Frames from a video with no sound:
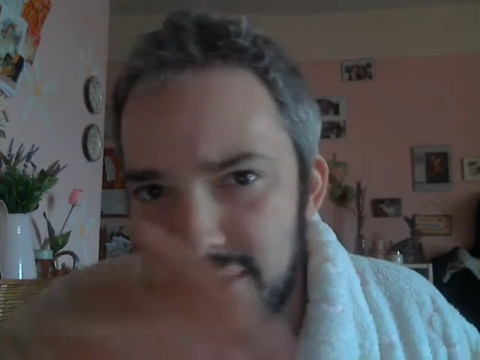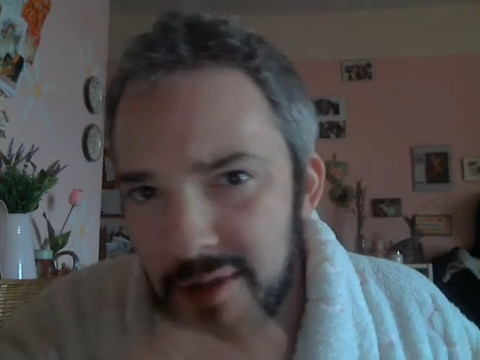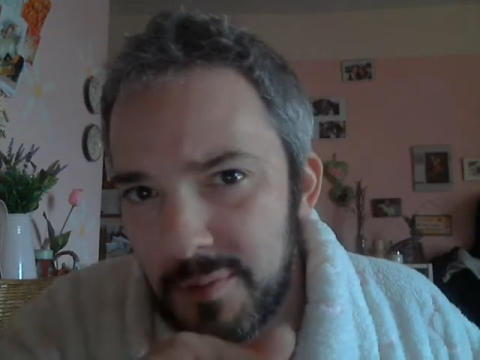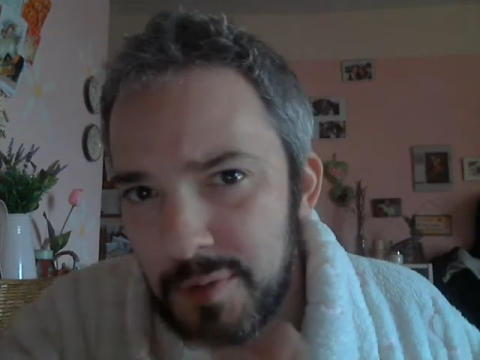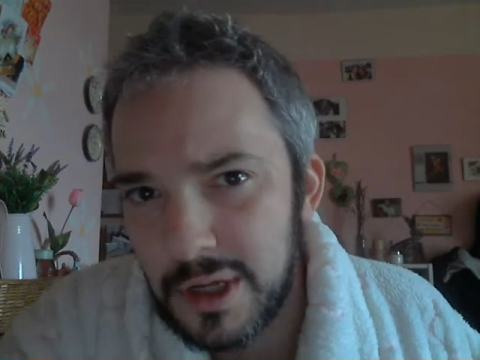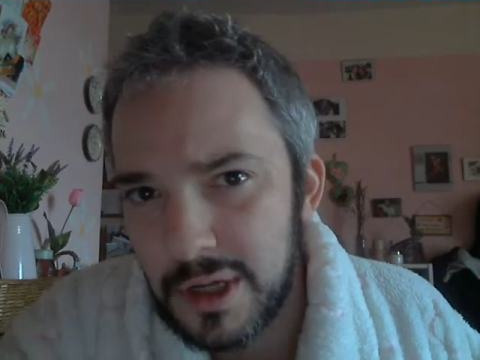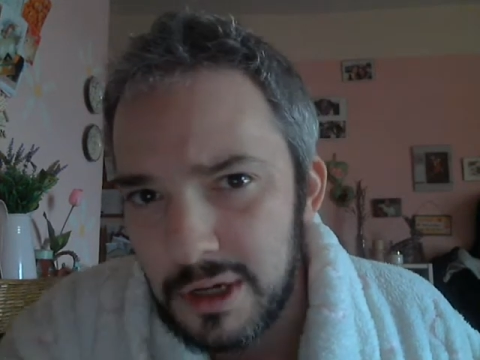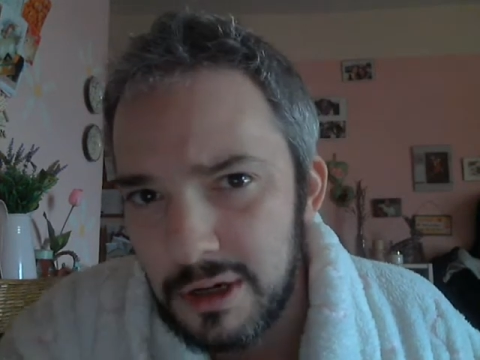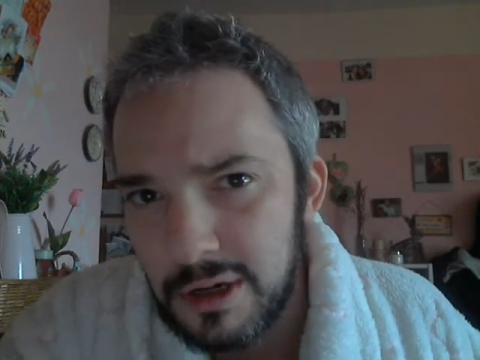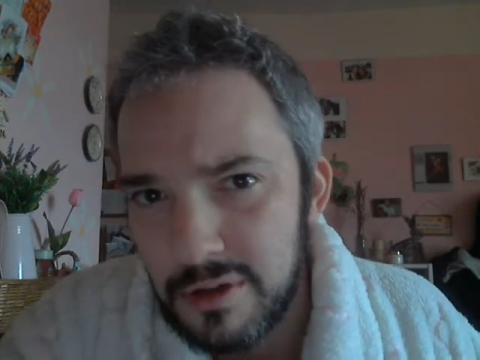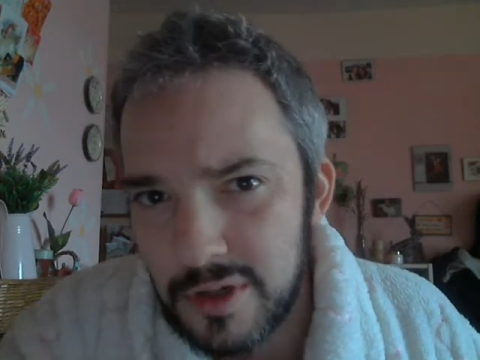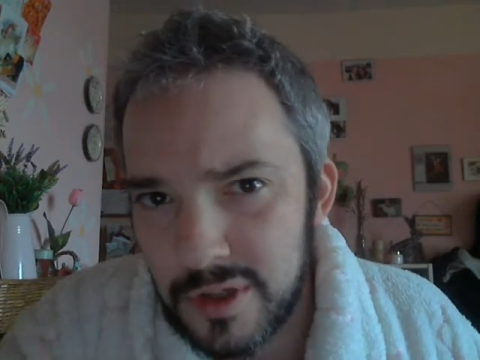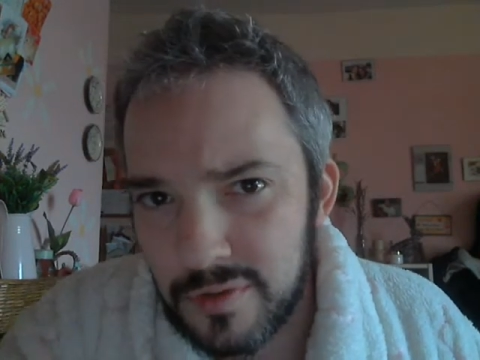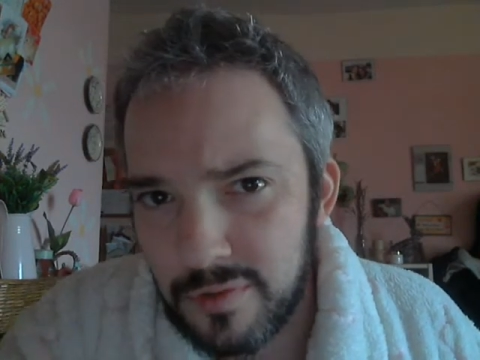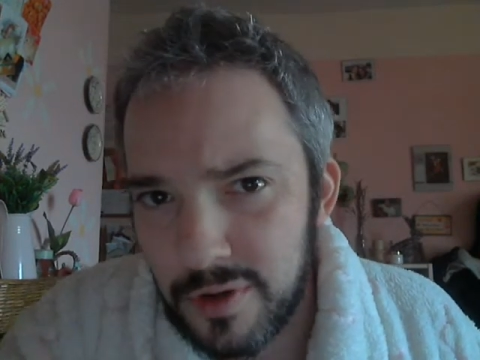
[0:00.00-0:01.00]
in the beginning of
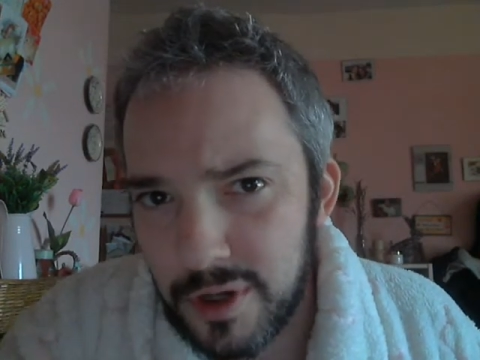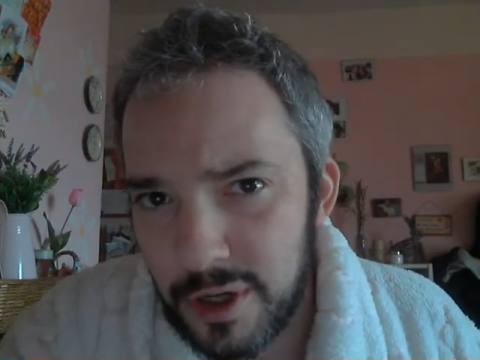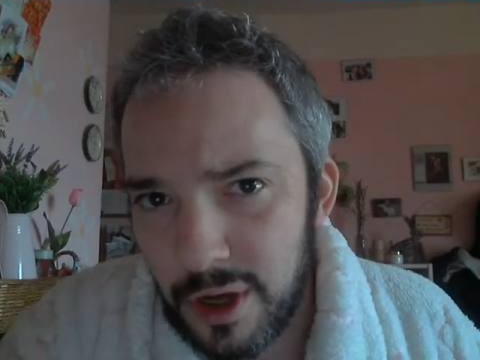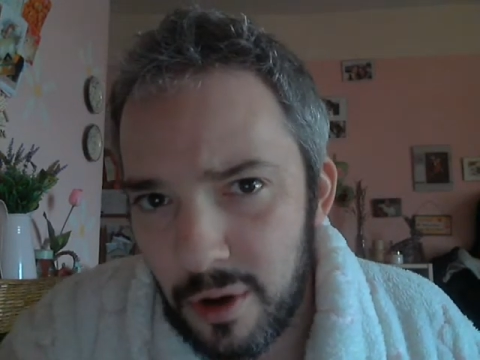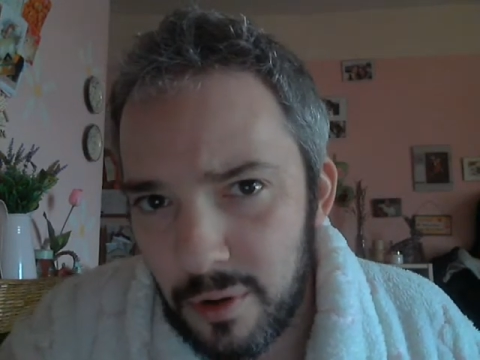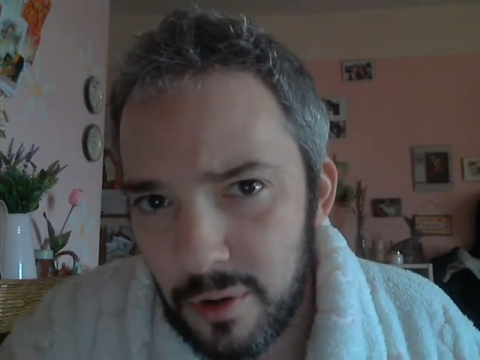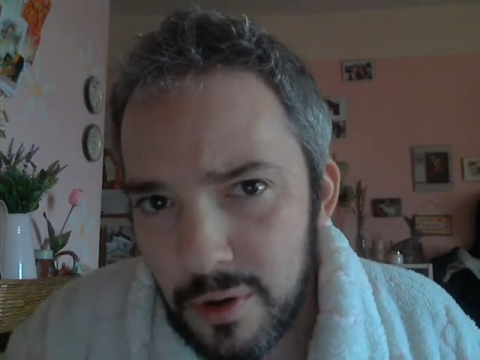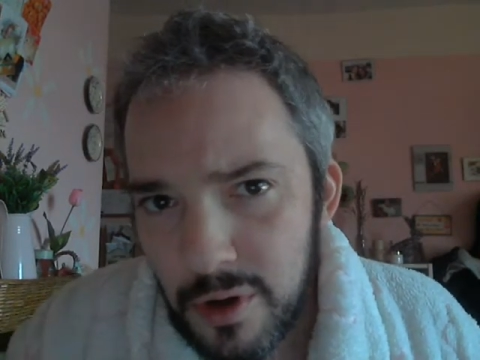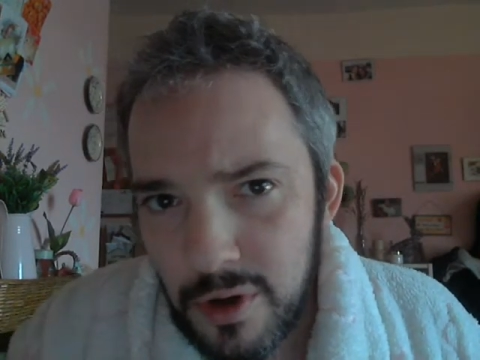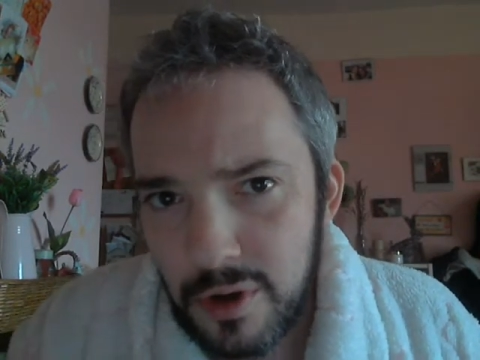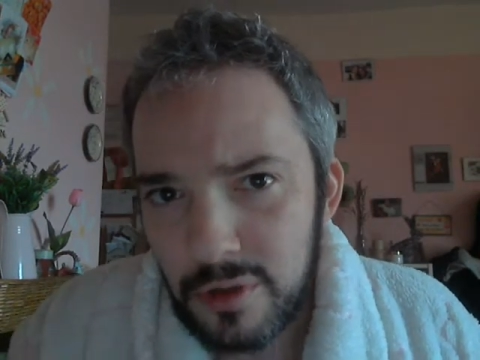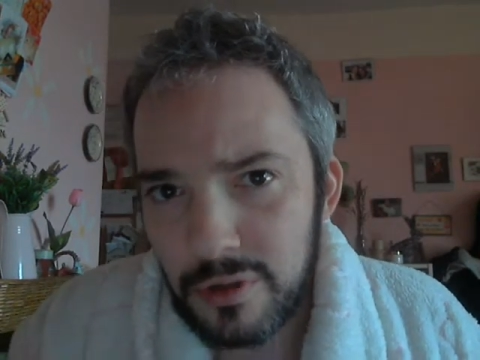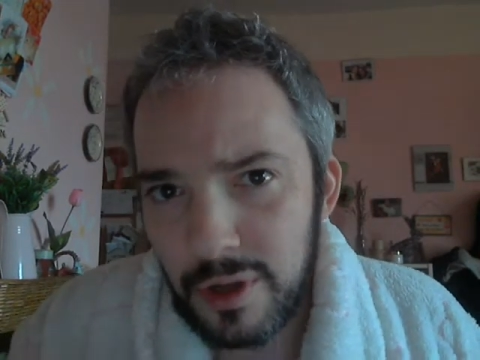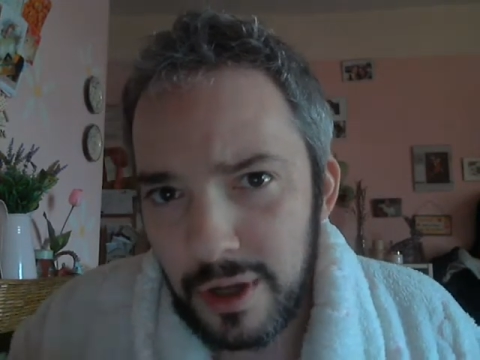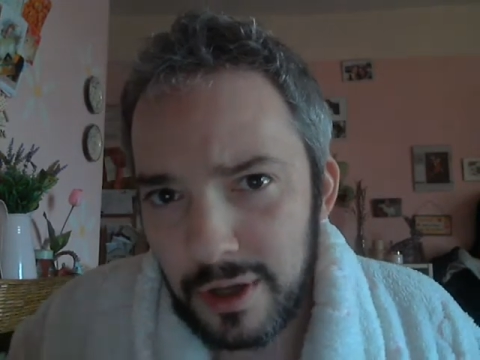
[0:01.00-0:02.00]
this video,
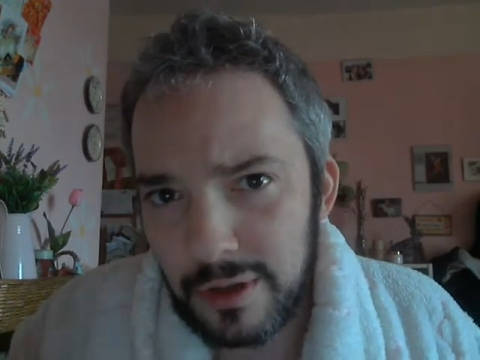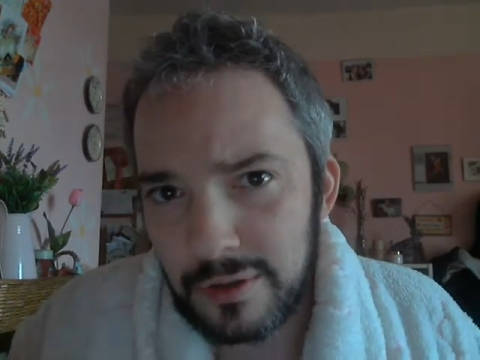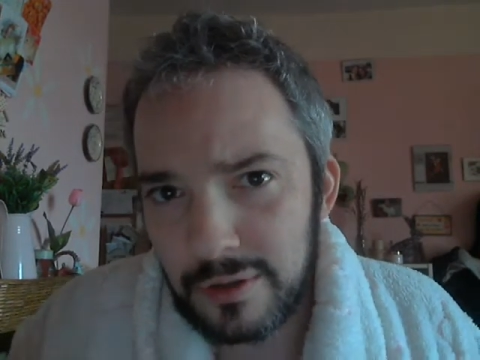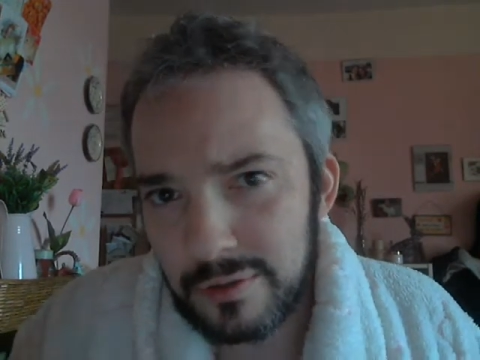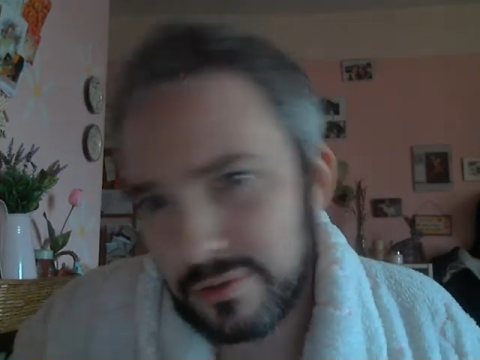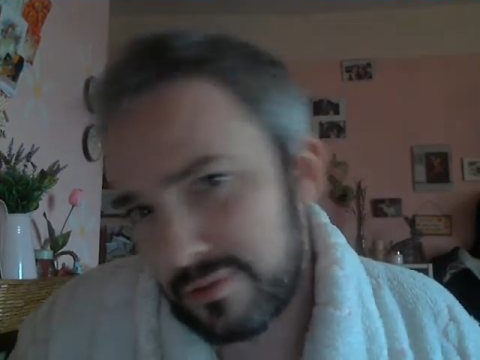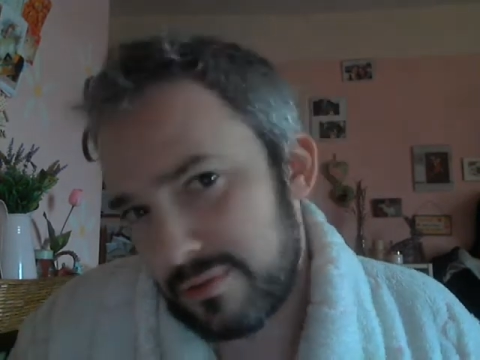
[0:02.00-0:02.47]
then